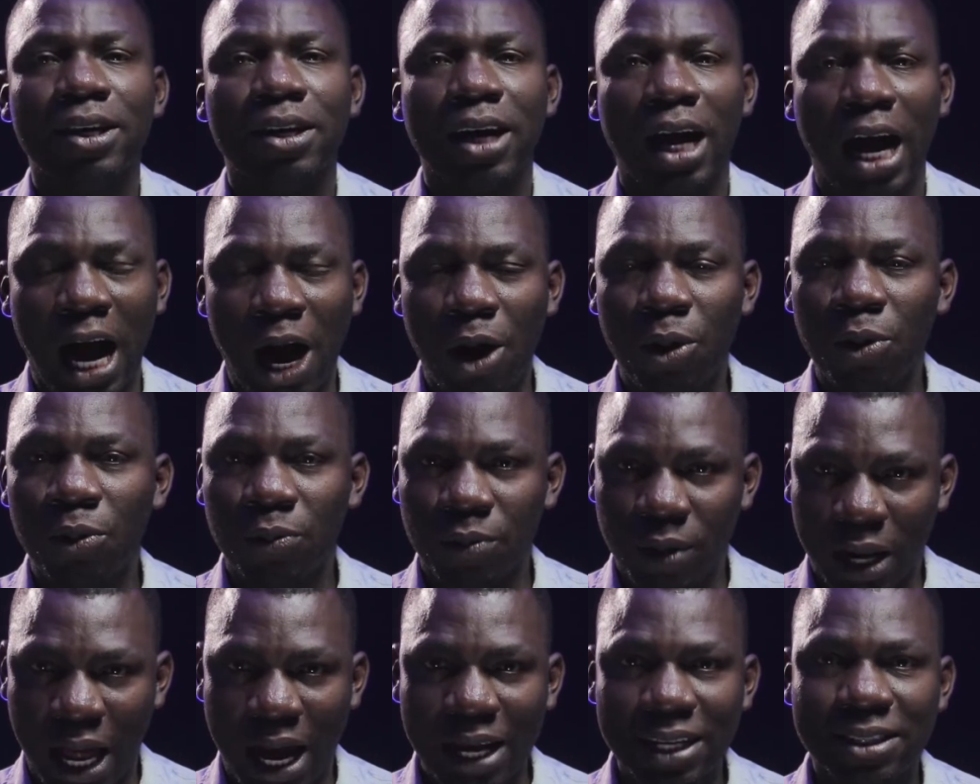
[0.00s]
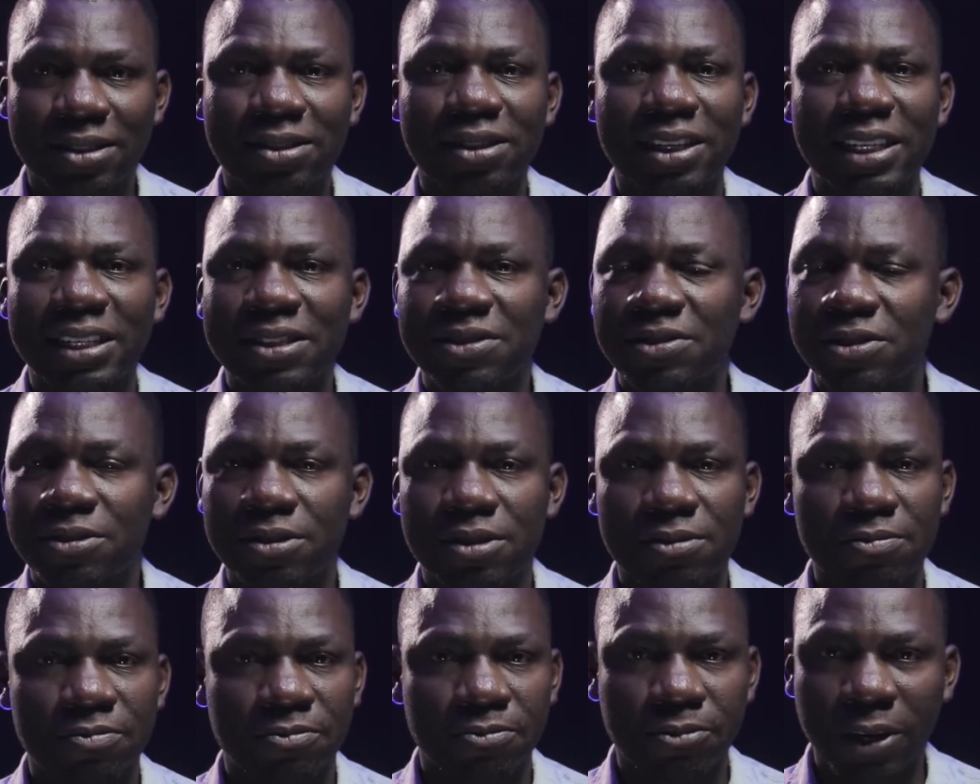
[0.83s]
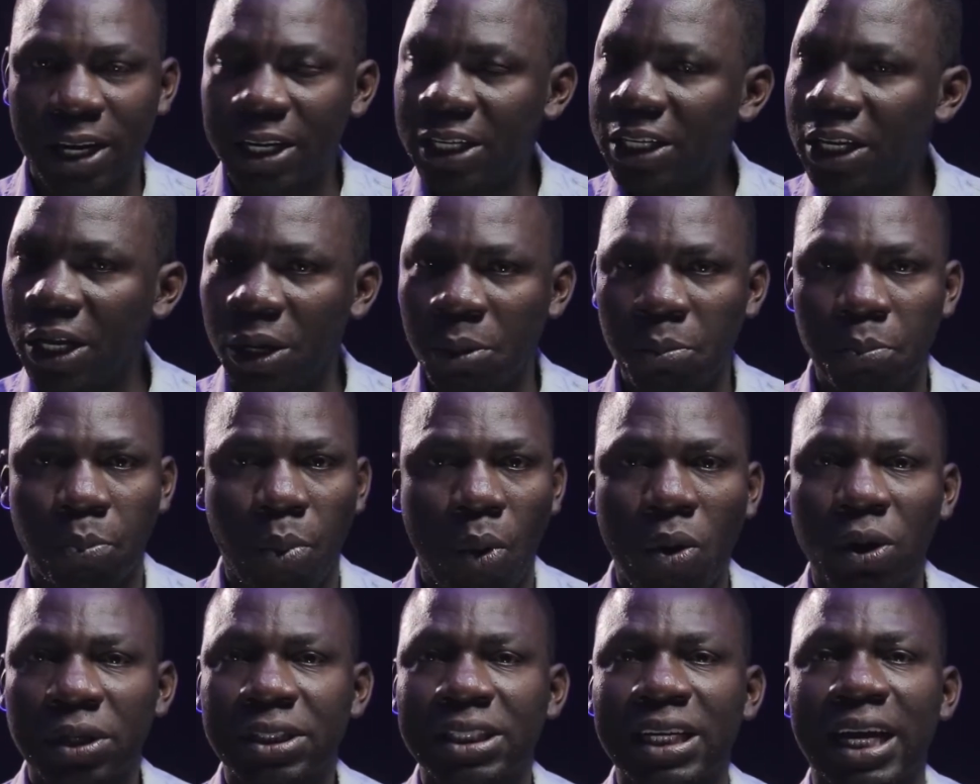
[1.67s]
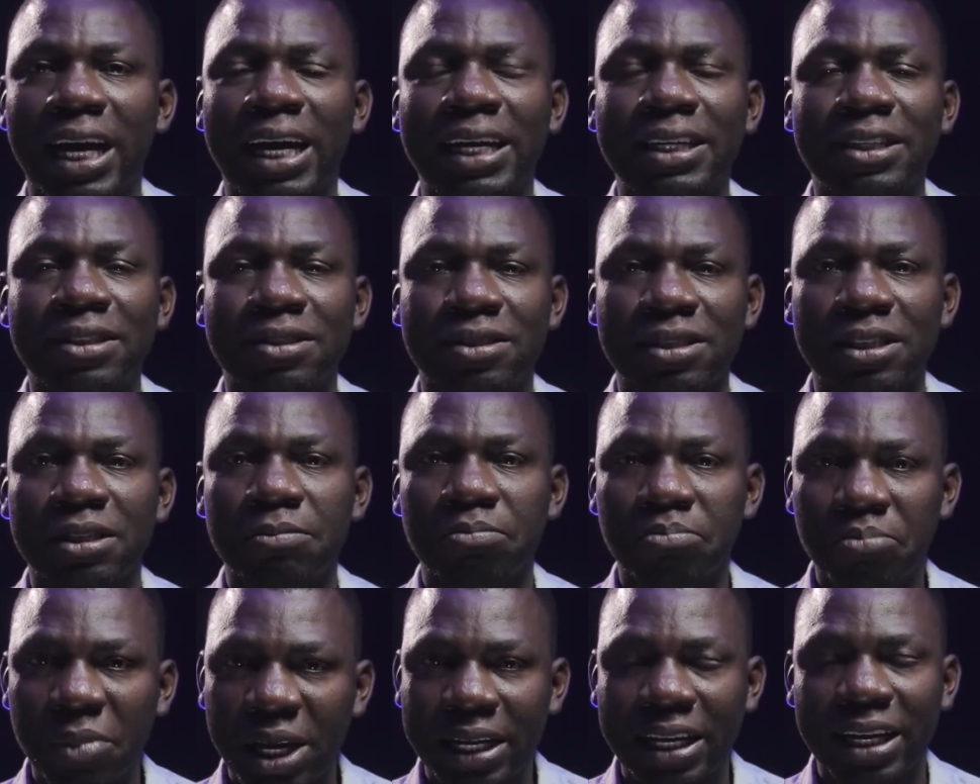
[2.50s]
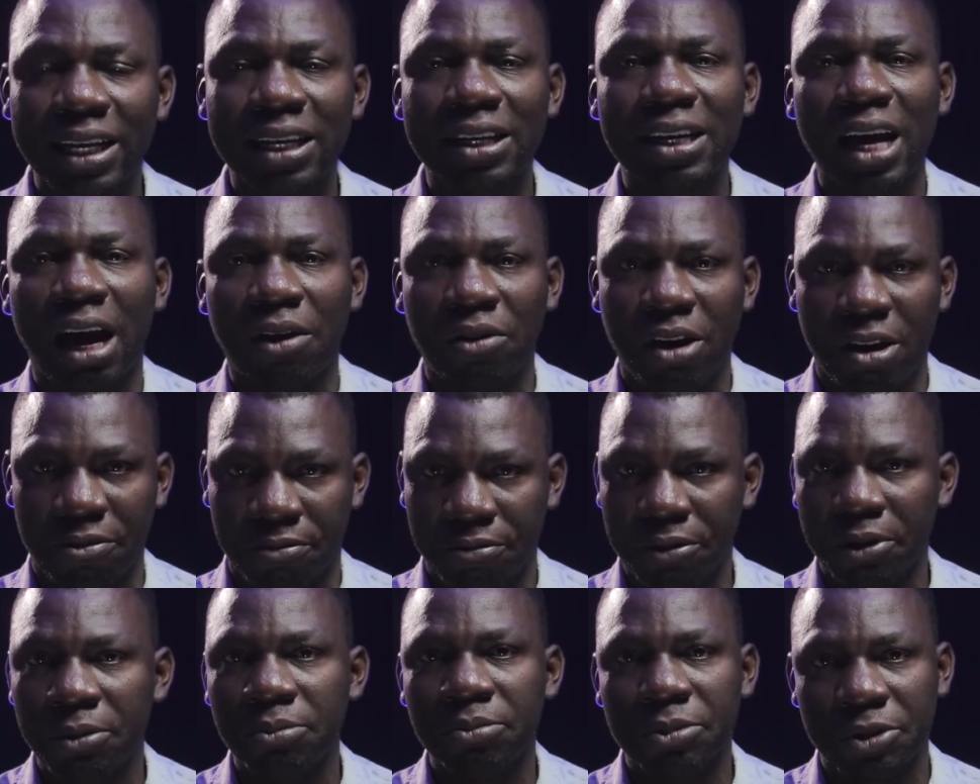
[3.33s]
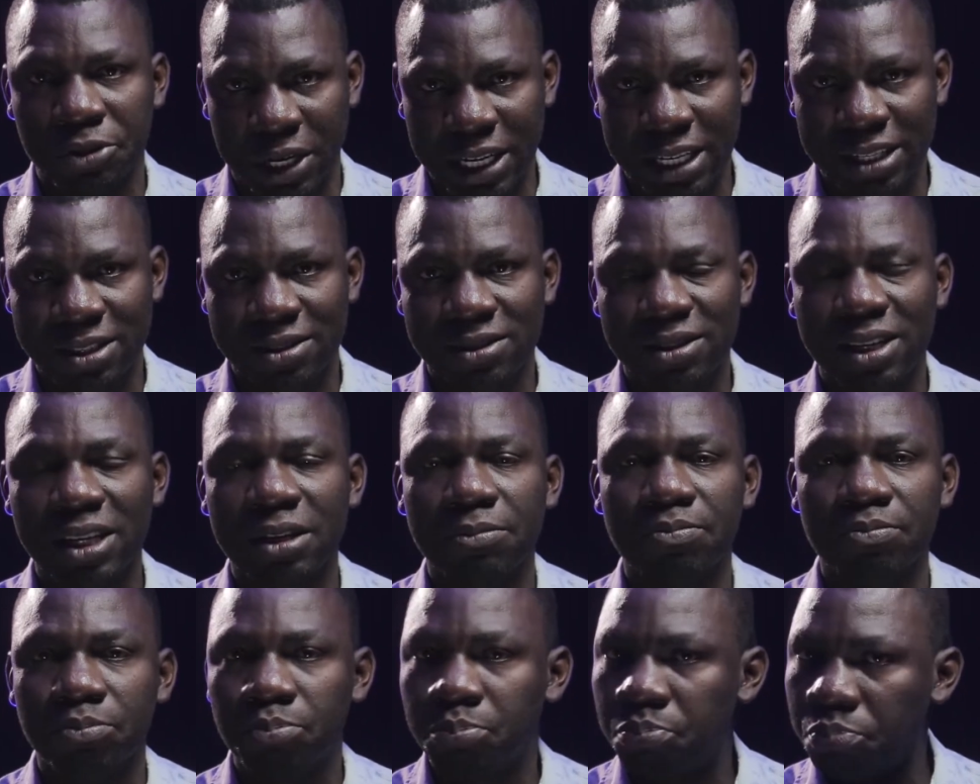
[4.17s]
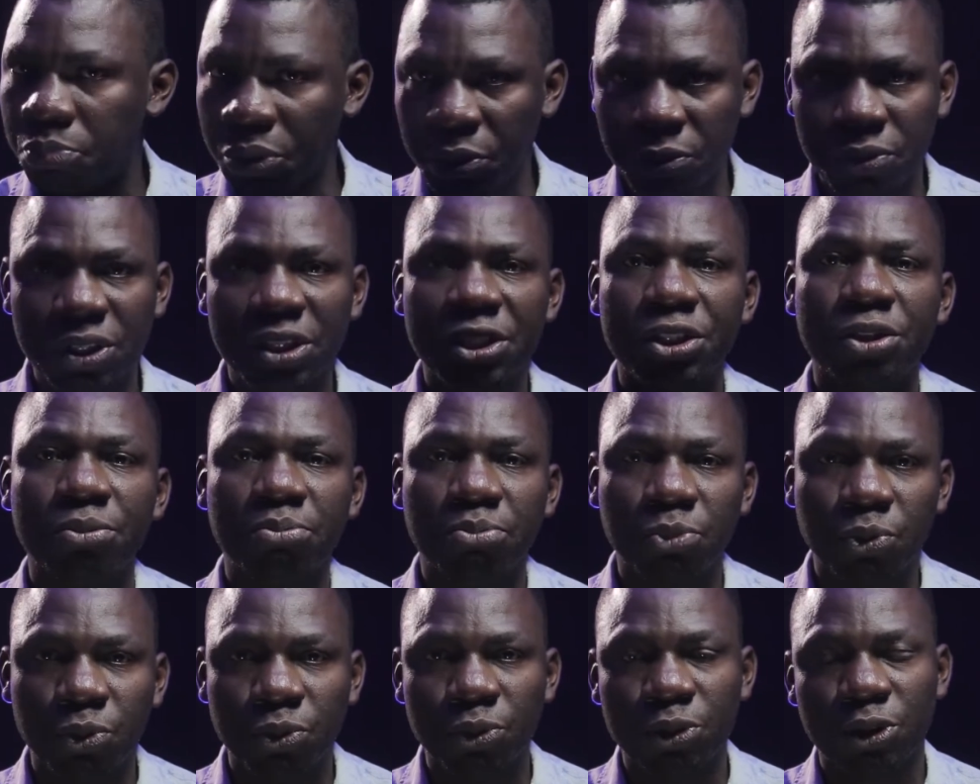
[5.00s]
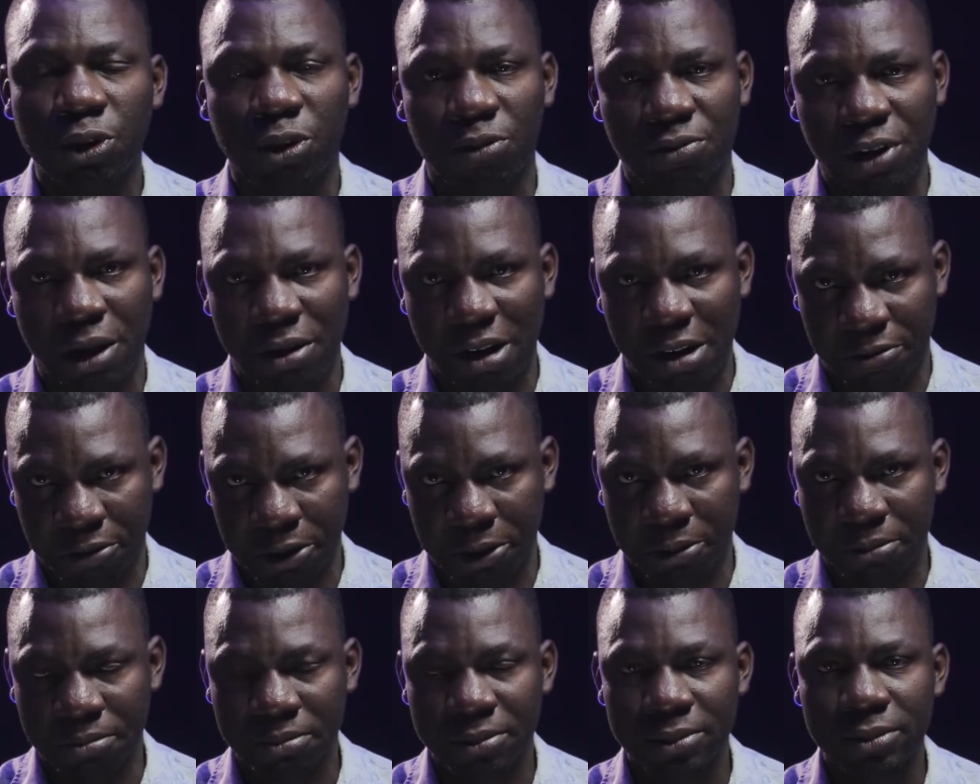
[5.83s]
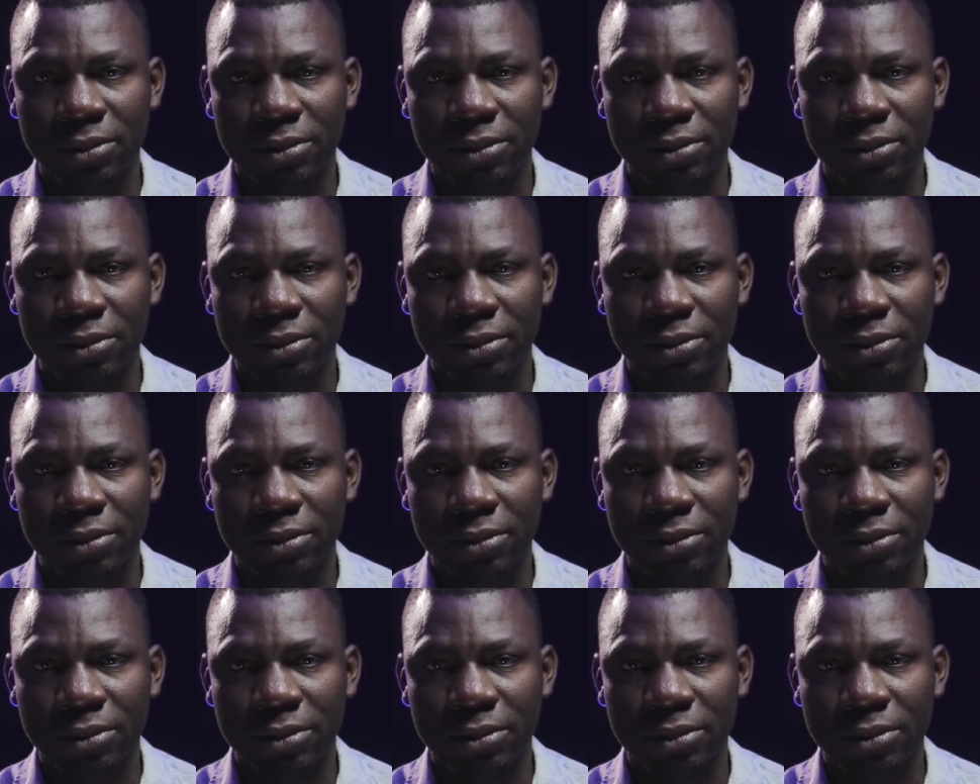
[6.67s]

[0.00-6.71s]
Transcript: How light is very important in making our film great, in building the mood of our film.